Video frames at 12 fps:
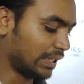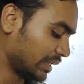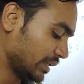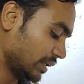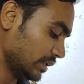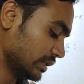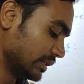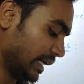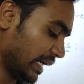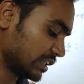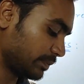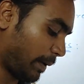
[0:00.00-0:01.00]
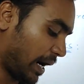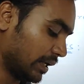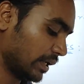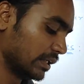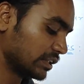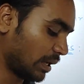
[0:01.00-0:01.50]
another next
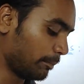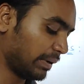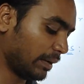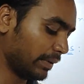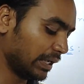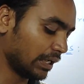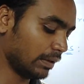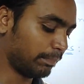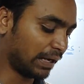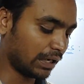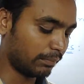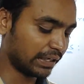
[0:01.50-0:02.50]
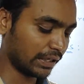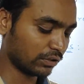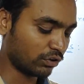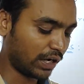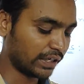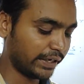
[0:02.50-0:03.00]
part, supplementary
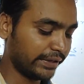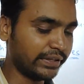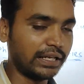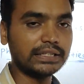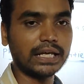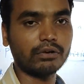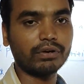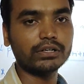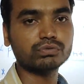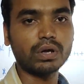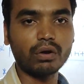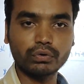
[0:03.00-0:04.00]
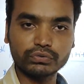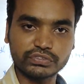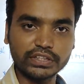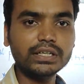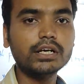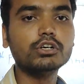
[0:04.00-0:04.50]
fundamental quantities and their unit, we have to
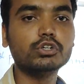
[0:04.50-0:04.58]
see